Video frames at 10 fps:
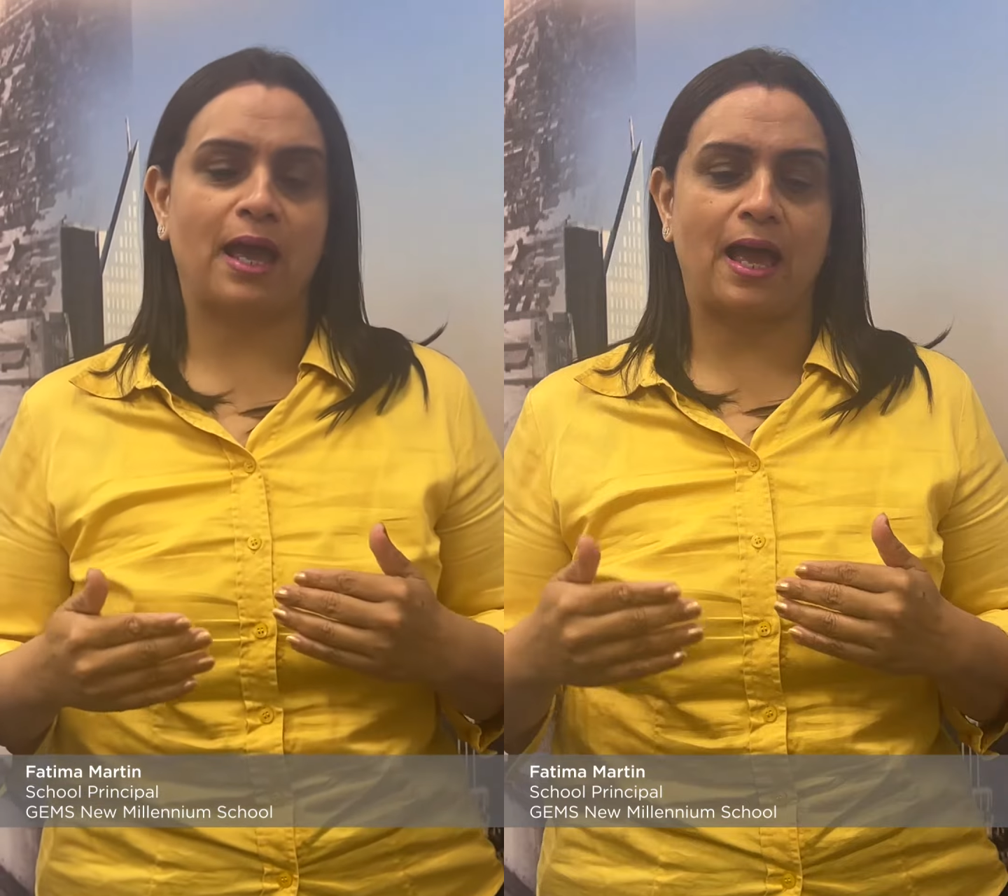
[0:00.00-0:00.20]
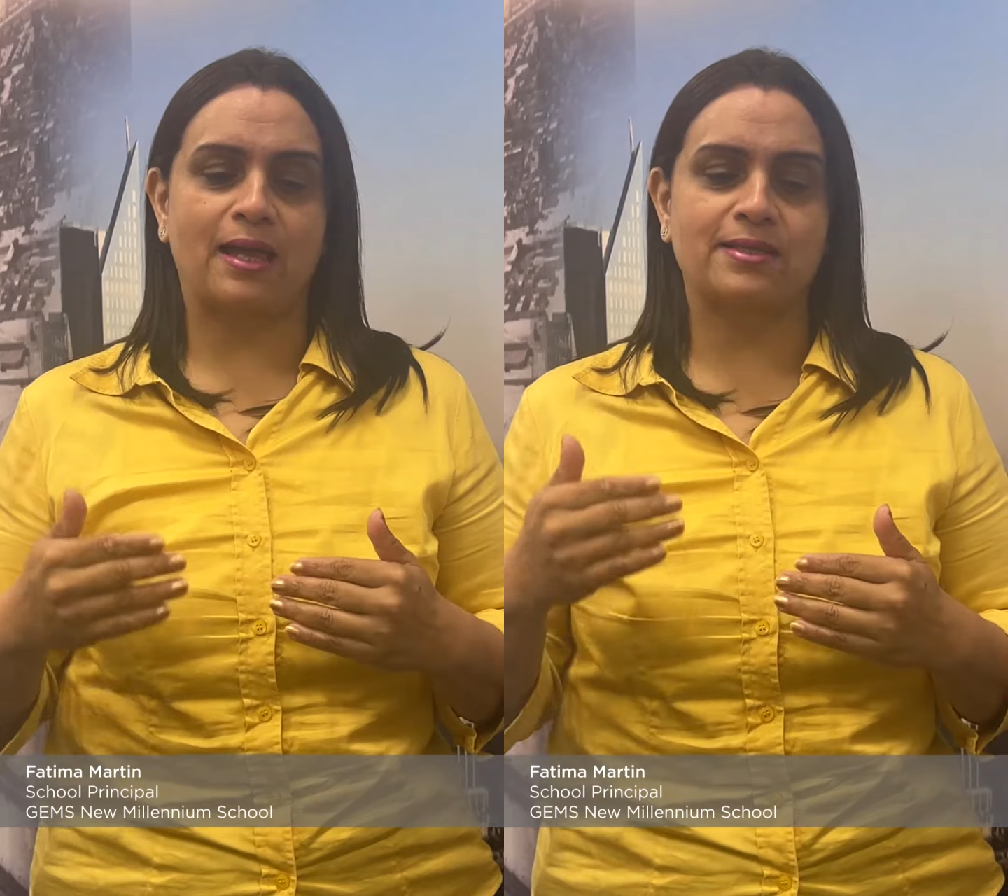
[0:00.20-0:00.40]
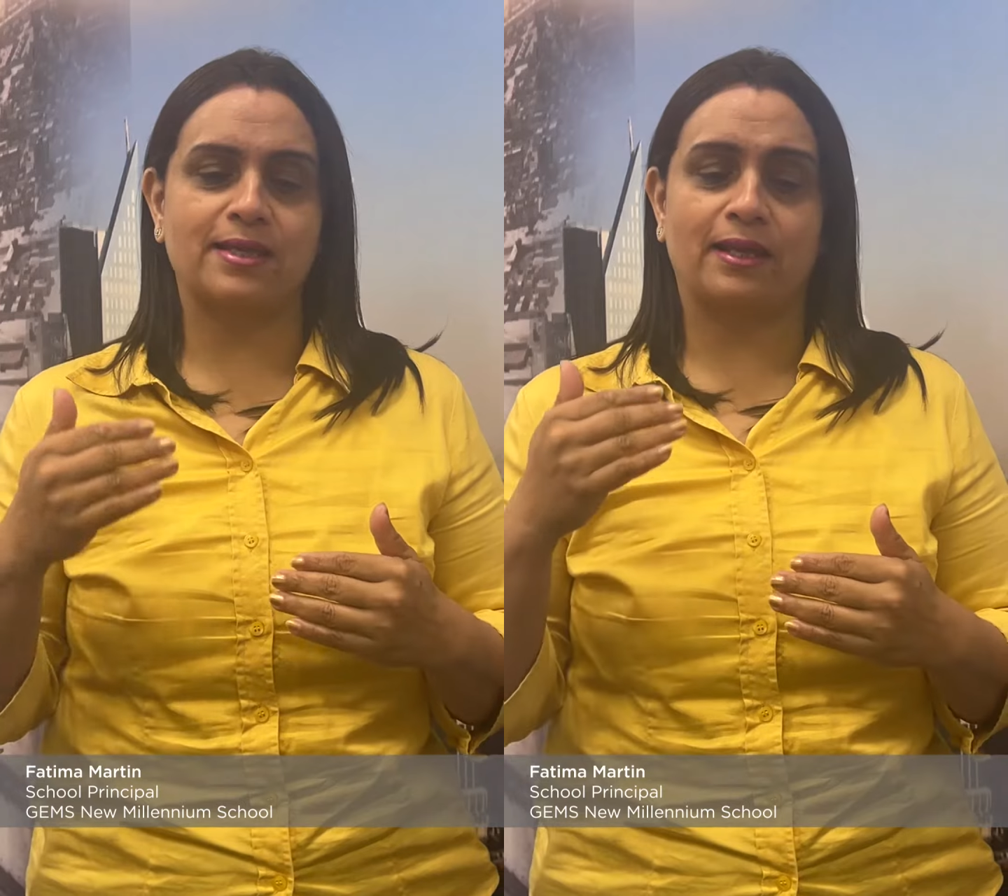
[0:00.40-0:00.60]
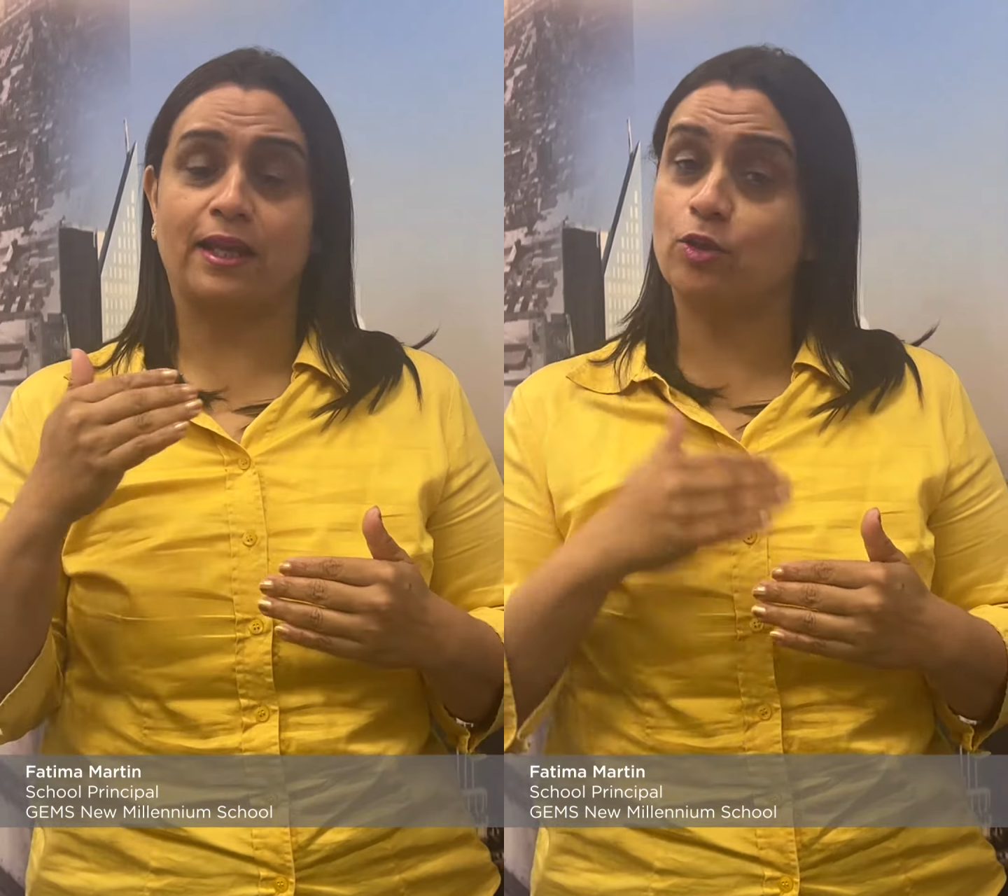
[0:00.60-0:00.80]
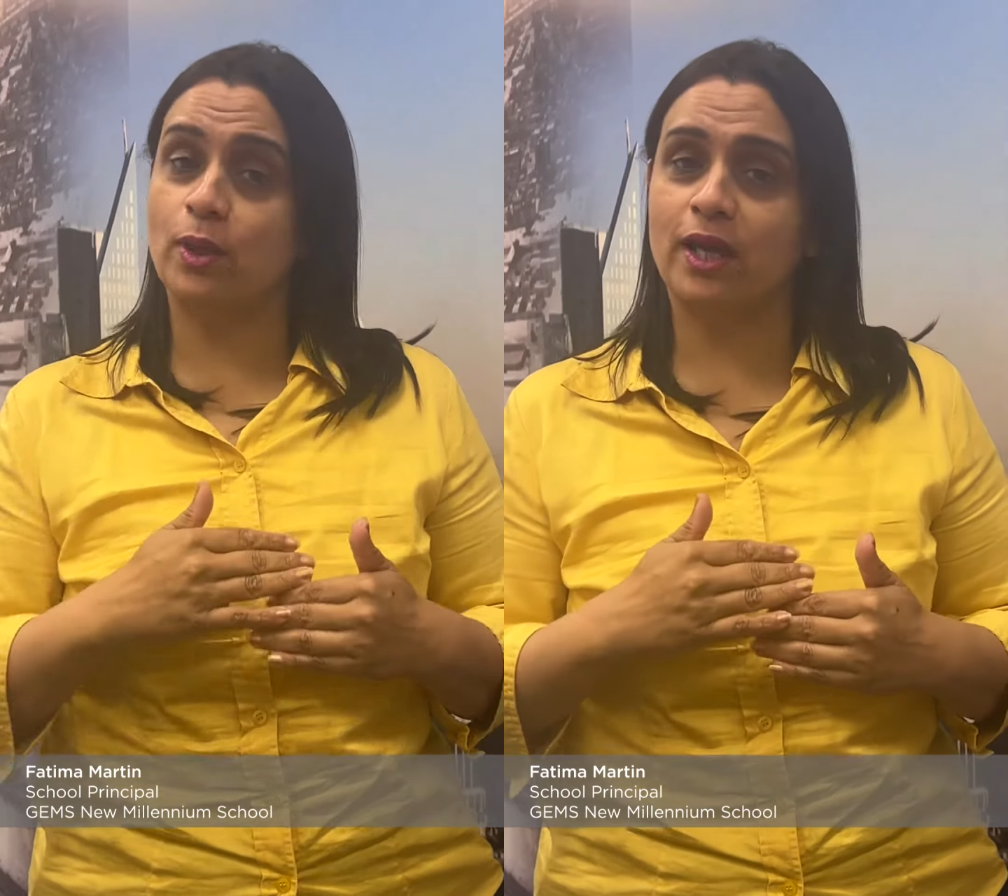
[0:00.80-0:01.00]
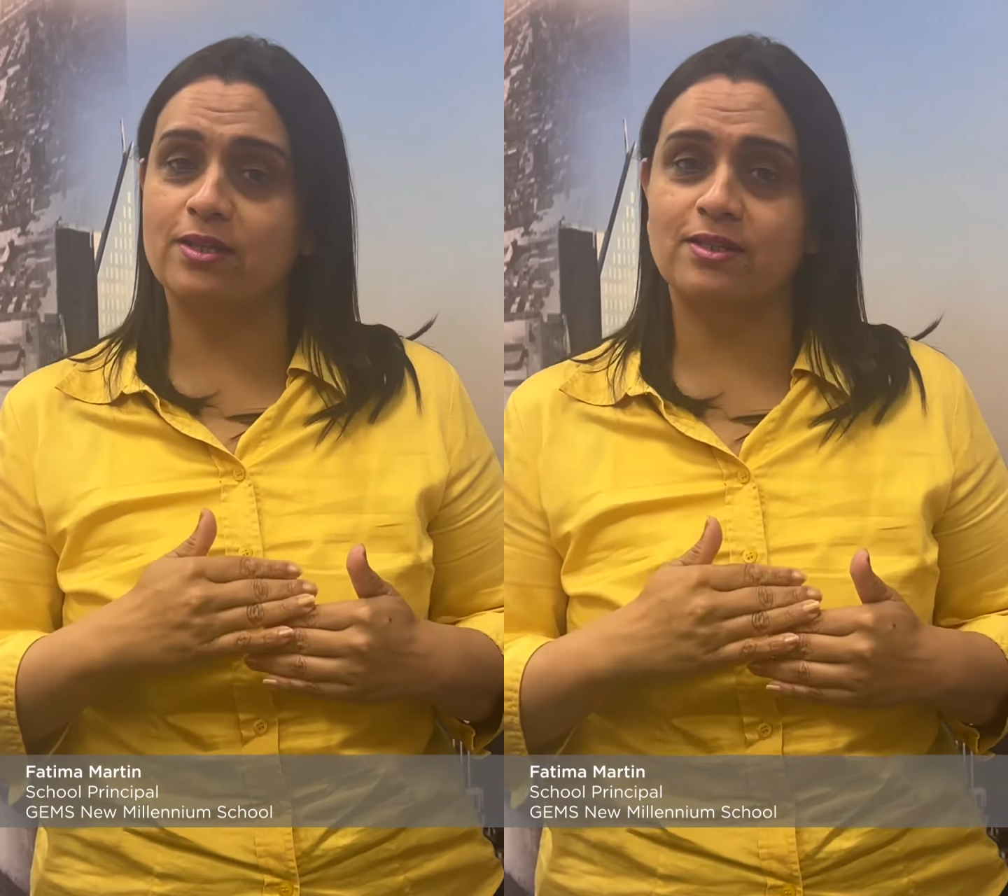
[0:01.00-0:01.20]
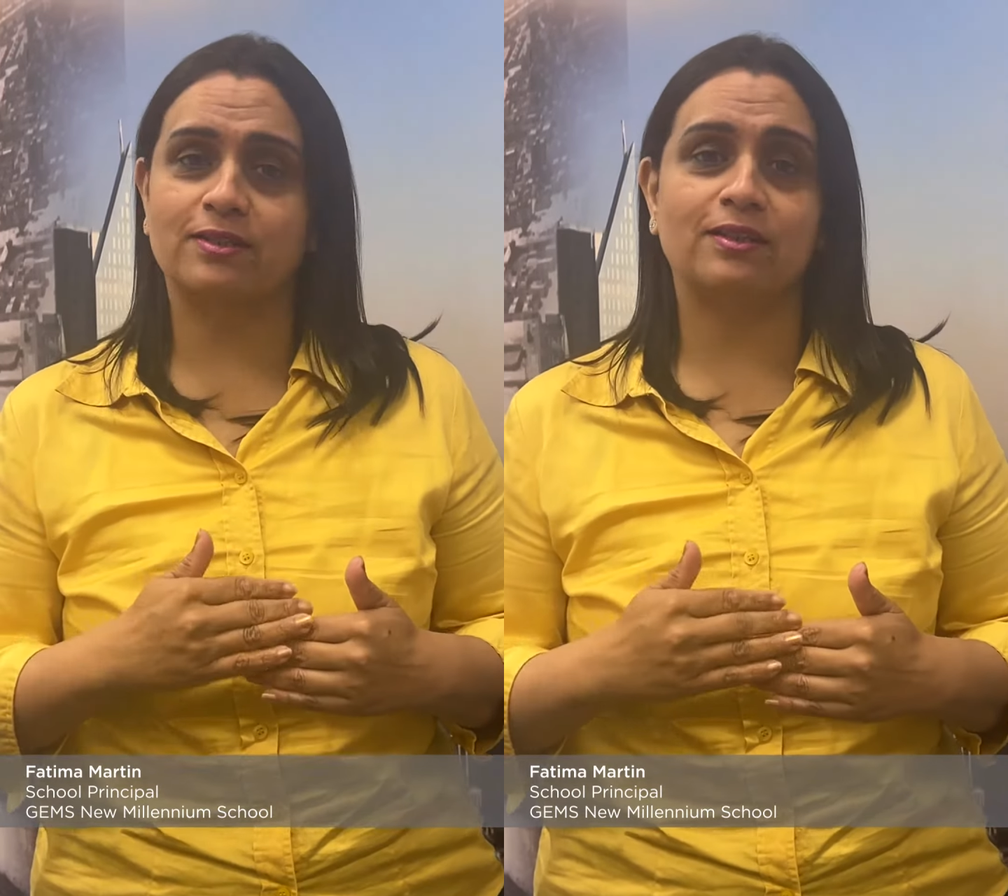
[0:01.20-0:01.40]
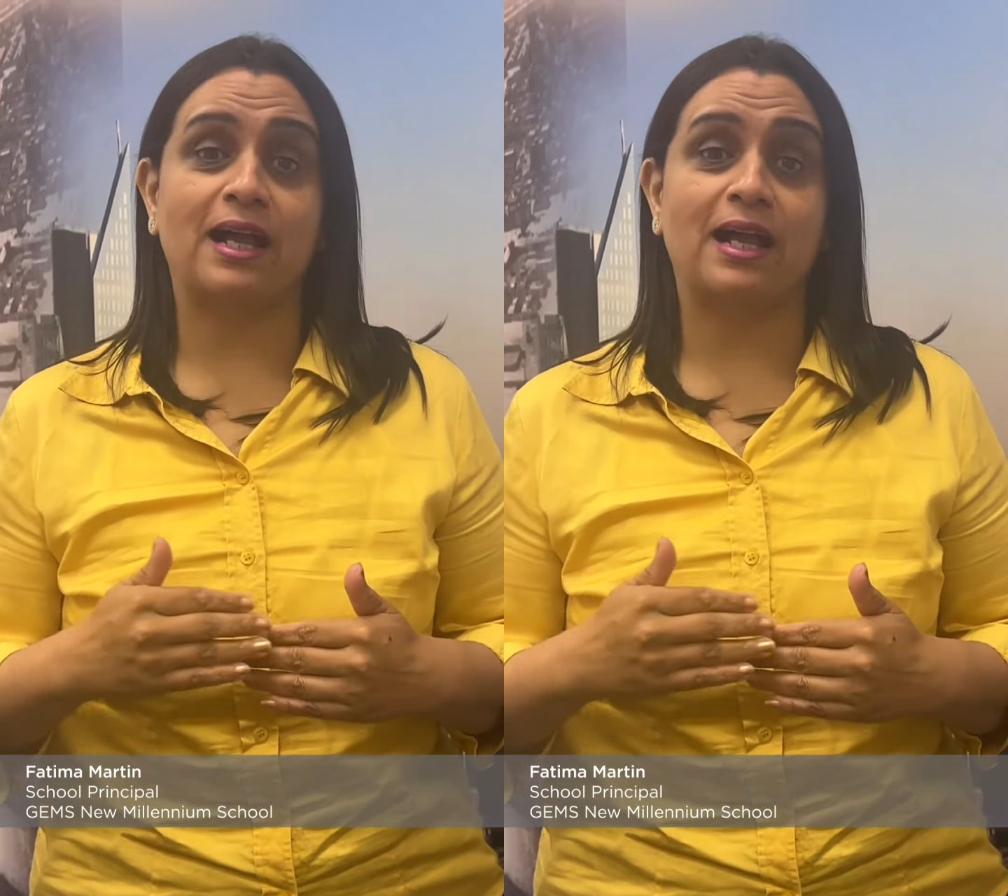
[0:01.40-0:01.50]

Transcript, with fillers: as an educator,